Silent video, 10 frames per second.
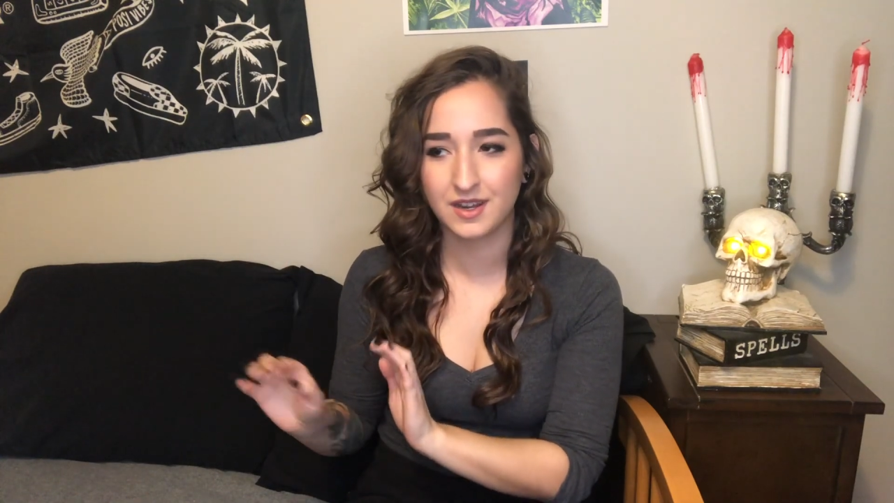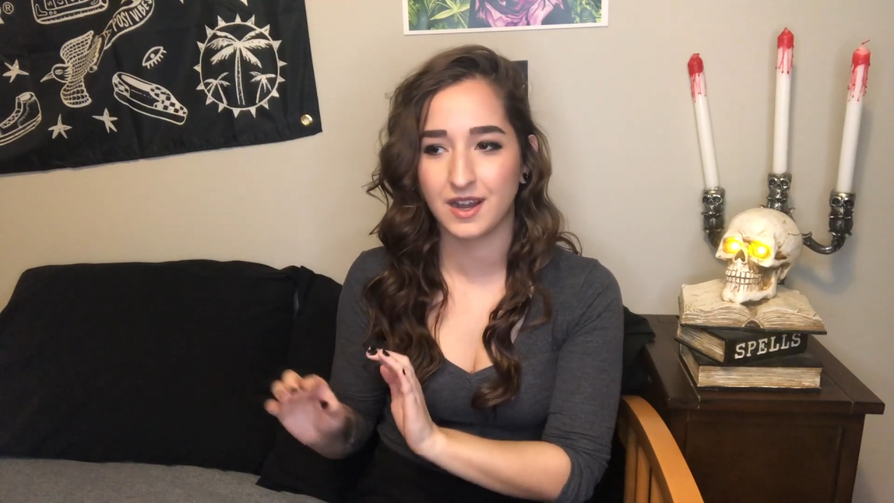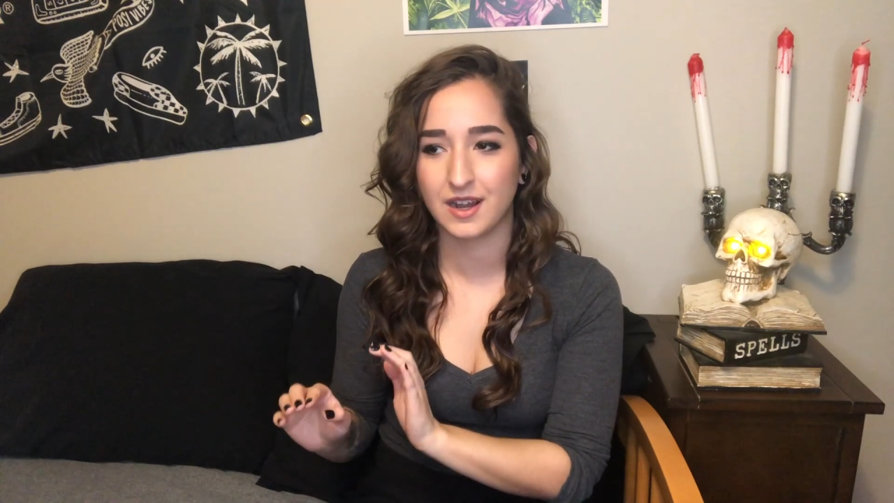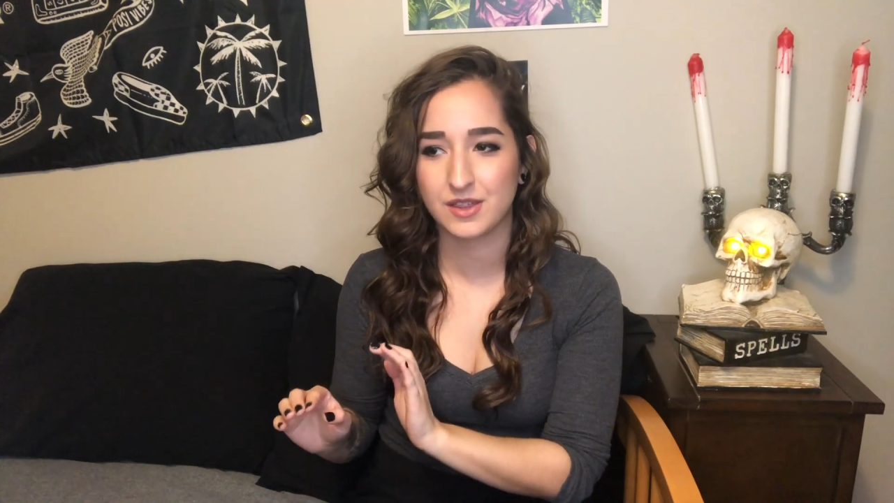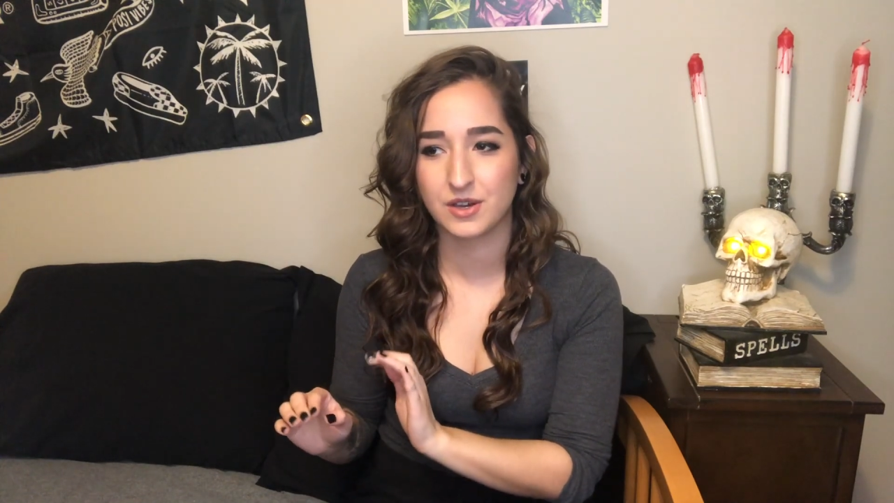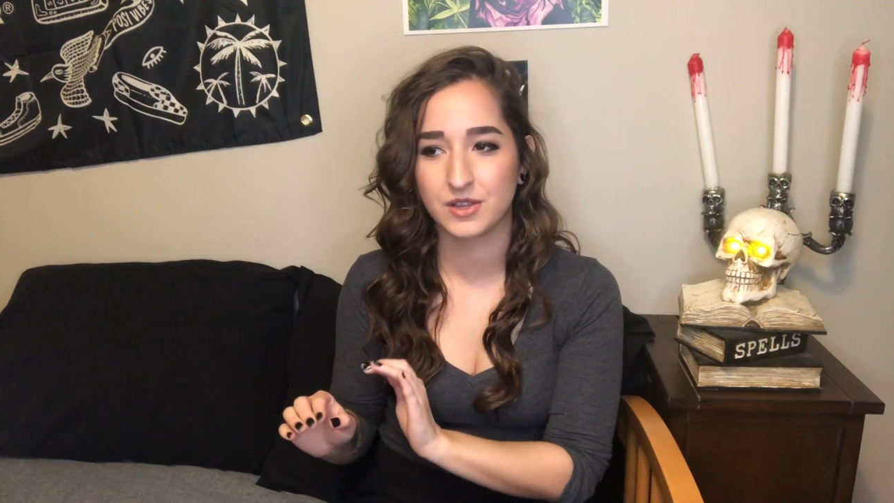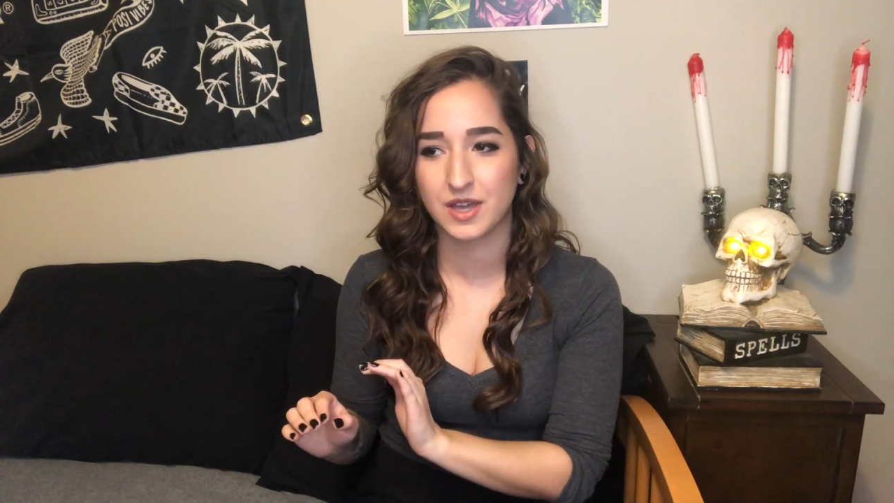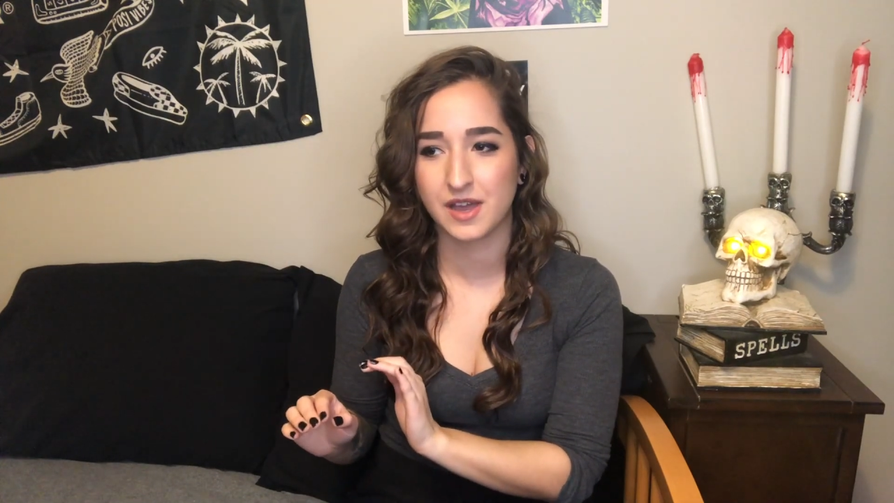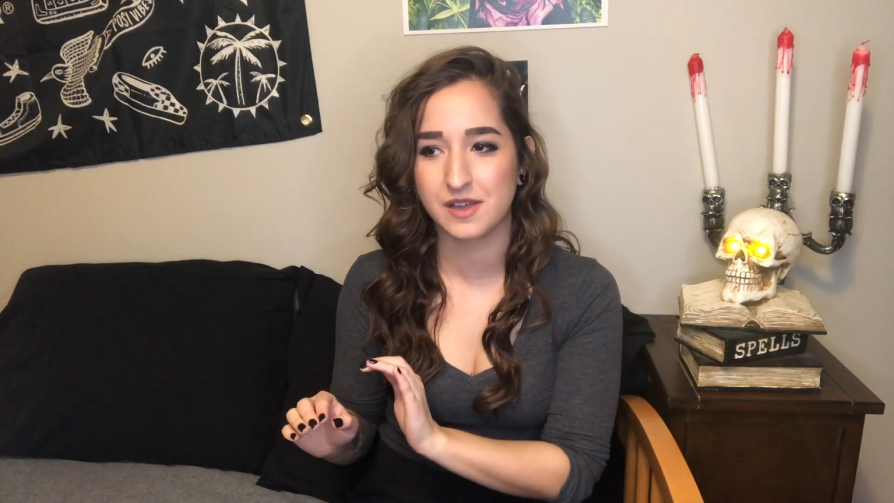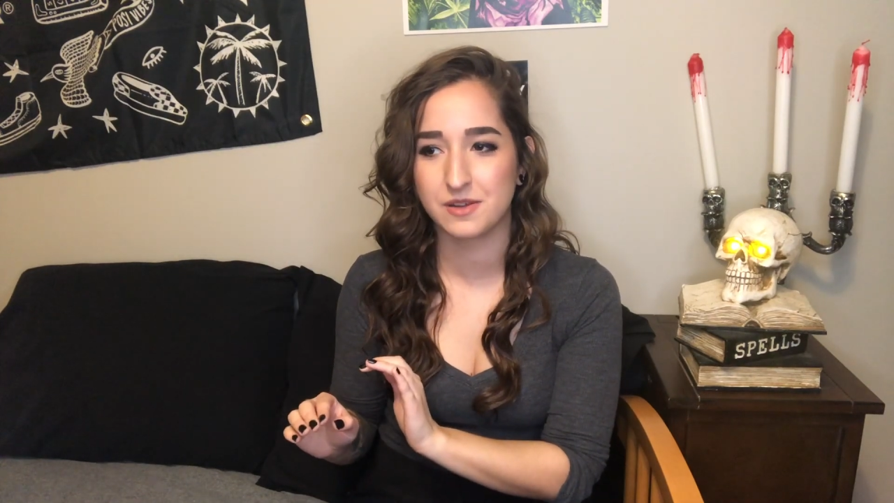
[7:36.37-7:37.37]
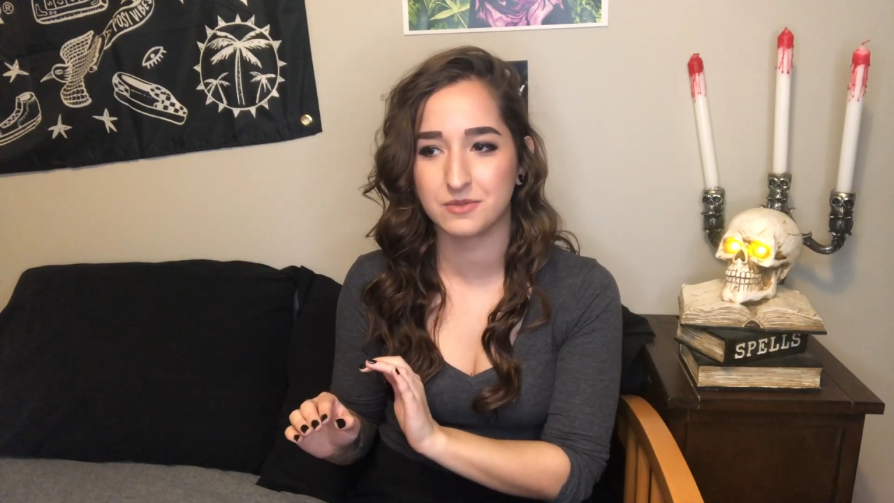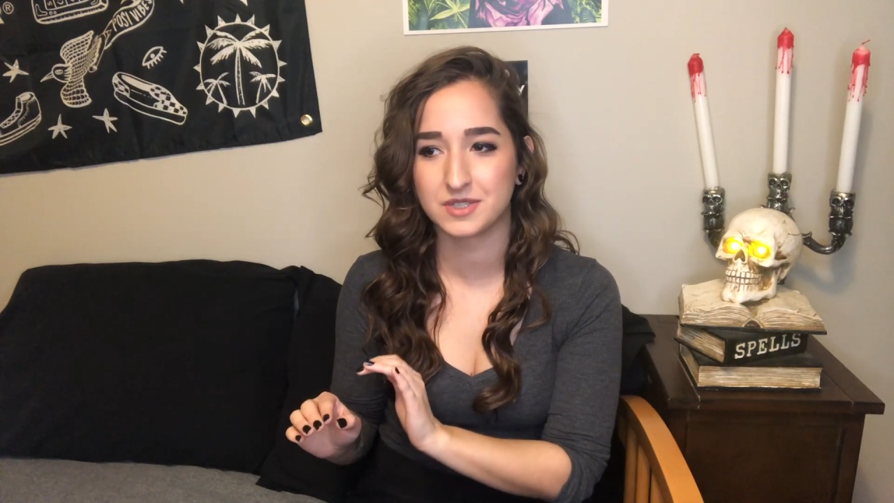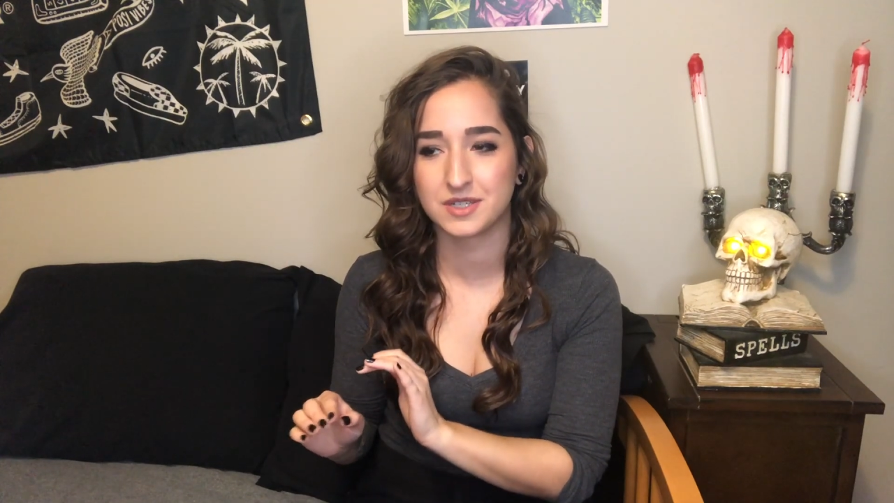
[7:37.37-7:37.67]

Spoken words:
I thought that it was